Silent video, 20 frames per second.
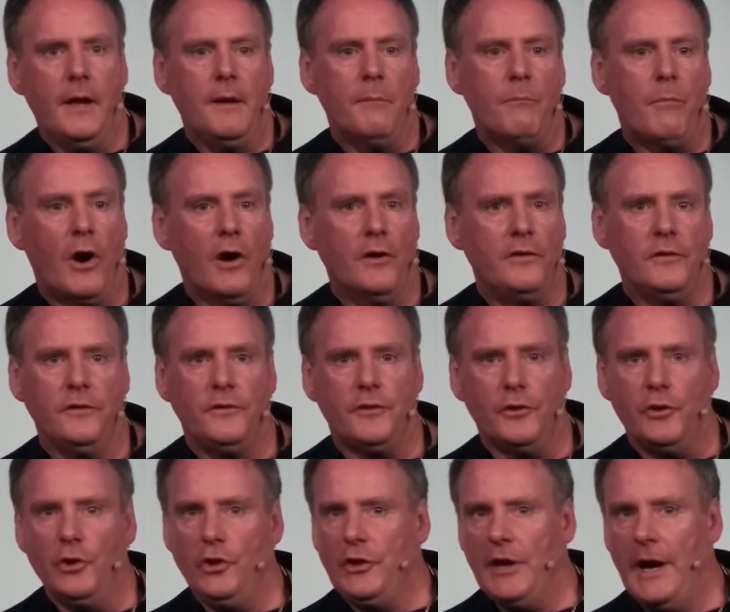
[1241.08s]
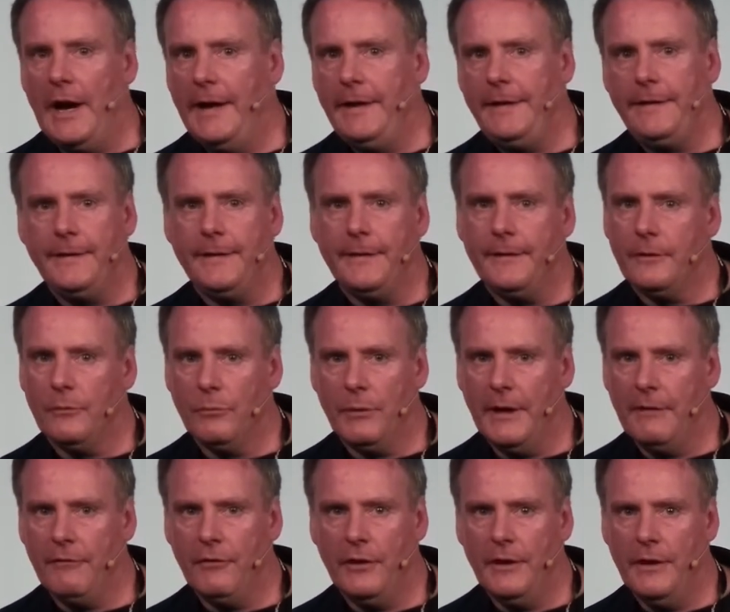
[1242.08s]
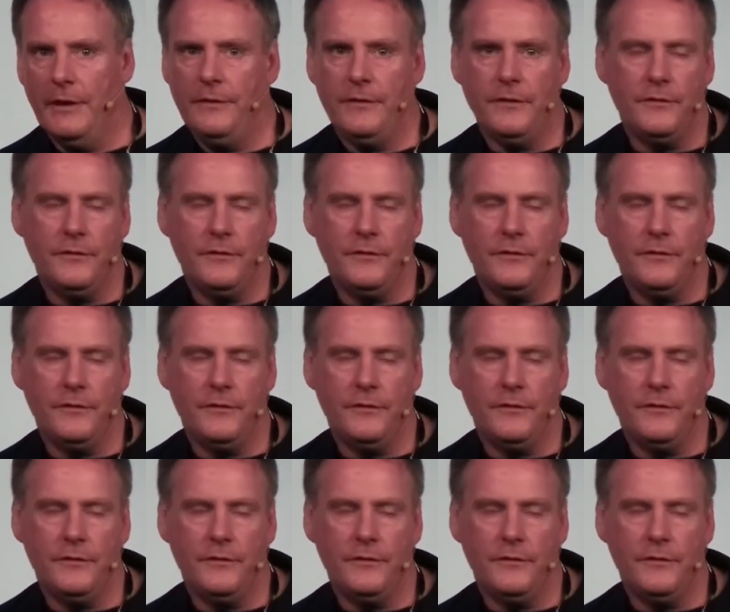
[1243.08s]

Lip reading: margins are too tight or whatever it is.